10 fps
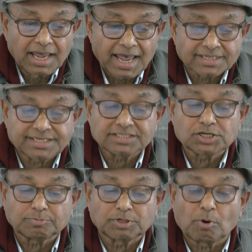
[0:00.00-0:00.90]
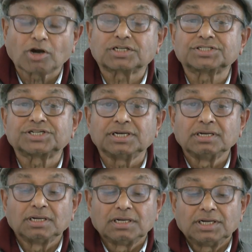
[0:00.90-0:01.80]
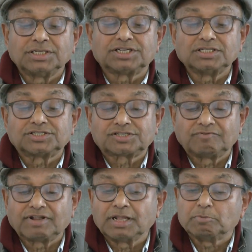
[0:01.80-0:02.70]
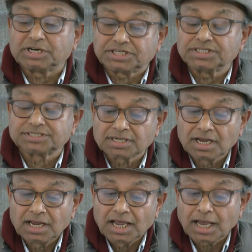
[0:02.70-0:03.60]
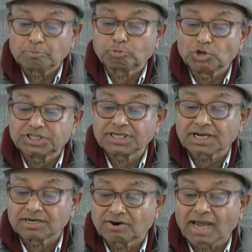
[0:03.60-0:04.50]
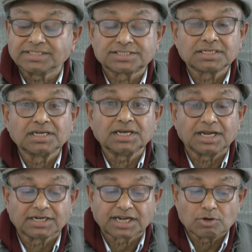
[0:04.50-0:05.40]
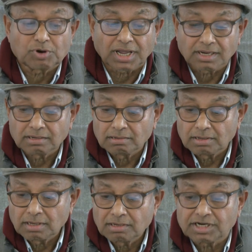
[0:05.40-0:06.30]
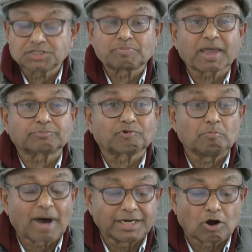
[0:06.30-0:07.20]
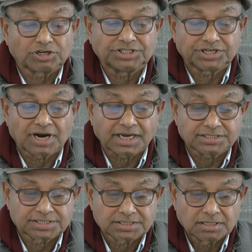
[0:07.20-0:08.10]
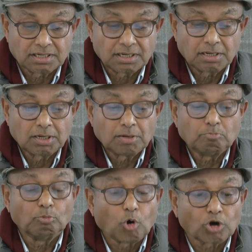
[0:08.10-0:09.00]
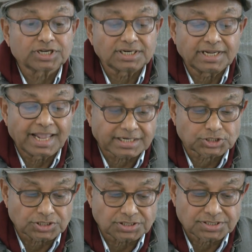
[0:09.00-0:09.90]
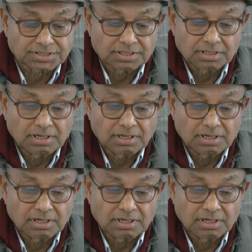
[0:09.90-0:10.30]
Essence of democracy is in civil liberties and political rights, including respect for minority rights, more than elections.